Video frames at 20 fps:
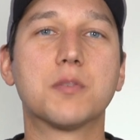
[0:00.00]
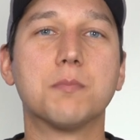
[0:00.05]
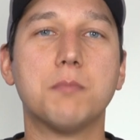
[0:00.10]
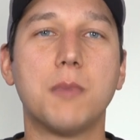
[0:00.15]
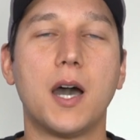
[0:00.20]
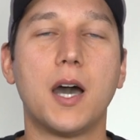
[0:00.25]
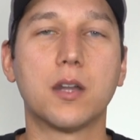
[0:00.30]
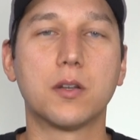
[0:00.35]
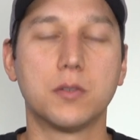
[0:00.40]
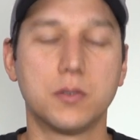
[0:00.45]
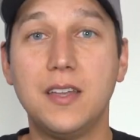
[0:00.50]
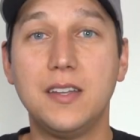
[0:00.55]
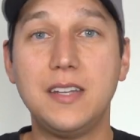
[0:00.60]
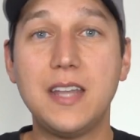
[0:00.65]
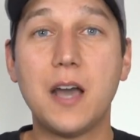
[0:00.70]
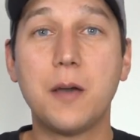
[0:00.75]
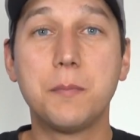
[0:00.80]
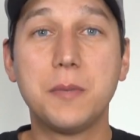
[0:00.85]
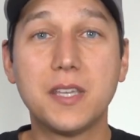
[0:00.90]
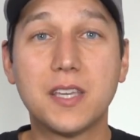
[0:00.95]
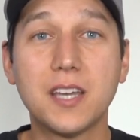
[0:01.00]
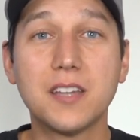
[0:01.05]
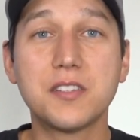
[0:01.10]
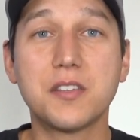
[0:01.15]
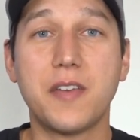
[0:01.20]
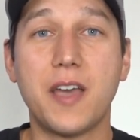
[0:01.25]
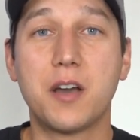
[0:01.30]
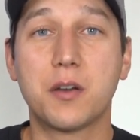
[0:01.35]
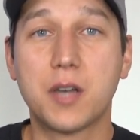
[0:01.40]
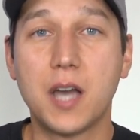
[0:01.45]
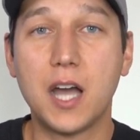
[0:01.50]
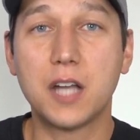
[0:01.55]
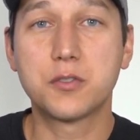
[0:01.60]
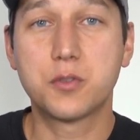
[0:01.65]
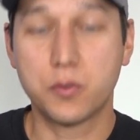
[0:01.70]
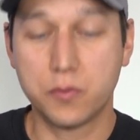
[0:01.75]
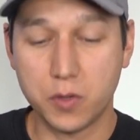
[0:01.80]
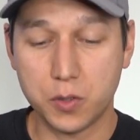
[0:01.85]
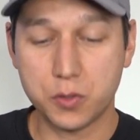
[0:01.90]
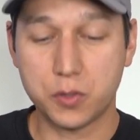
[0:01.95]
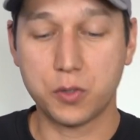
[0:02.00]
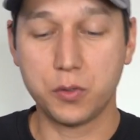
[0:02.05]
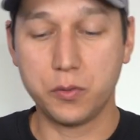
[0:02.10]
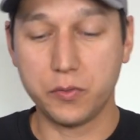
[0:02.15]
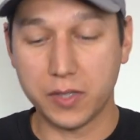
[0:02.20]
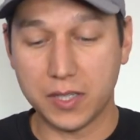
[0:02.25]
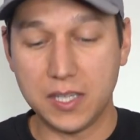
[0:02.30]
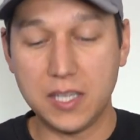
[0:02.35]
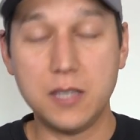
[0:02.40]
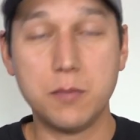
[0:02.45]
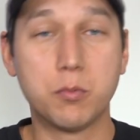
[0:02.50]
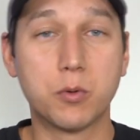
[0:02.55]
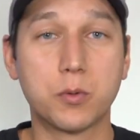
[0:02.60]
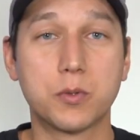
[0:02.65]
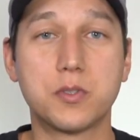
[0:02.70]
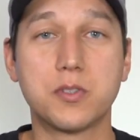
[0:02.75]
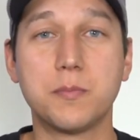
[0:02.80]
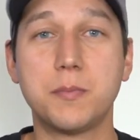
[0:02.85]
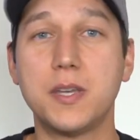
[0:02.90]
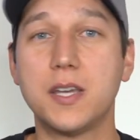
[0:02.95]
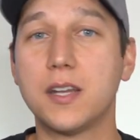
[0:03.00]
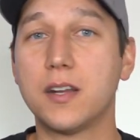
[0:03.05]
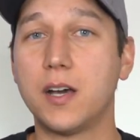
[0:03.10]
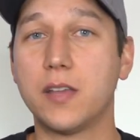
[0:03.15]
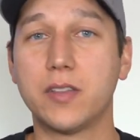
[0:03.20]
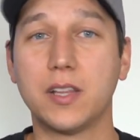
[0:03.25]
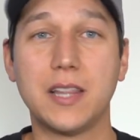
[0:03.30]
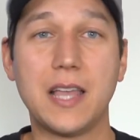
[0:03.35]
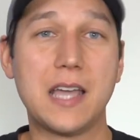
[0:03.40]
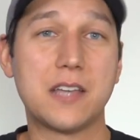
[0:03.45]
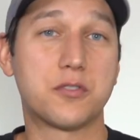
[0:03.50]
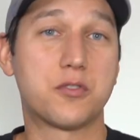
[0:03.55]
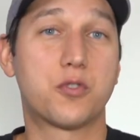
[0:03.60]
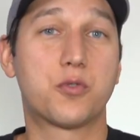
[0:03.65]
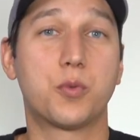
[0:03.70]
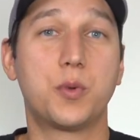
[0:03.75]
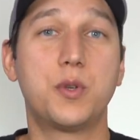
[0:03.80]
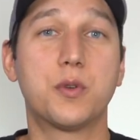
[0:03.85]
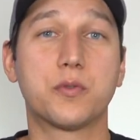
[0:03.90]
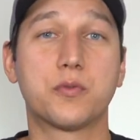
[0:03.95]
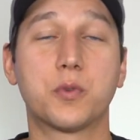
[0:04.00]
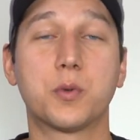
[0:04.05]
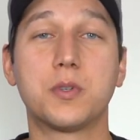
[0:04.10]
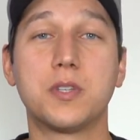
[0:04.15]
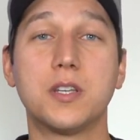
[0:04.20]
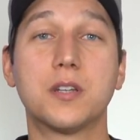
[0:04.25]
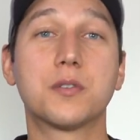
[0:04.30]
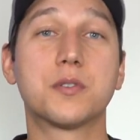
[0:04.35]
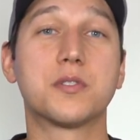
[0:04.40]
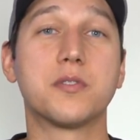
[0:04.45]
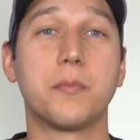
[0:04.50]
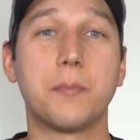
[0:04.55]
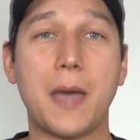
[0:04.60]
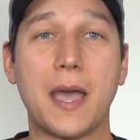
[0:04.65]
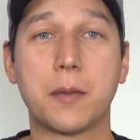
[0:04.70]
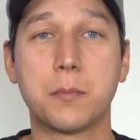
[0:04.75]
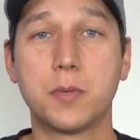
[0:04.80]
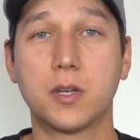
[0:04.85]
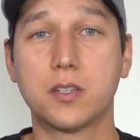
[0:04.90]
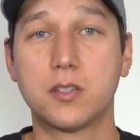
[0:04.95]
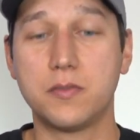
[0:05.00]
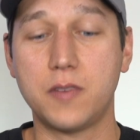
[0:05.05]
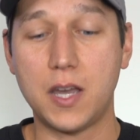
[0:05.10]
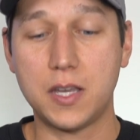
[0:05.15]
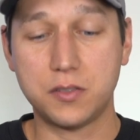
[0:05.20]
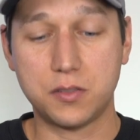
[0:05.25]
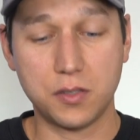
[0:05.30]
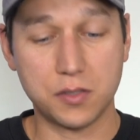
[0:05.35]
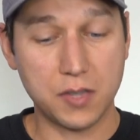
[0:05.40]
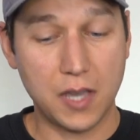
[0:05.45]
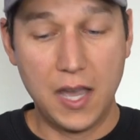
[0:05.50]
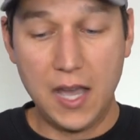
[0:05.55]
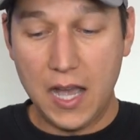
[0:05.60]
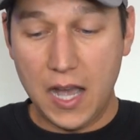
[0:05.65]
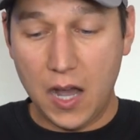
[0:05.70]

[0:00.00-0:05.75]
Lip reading: model. Now, because of how controversial the keyboards have been on the last 3 or 4 years of MacBook devices,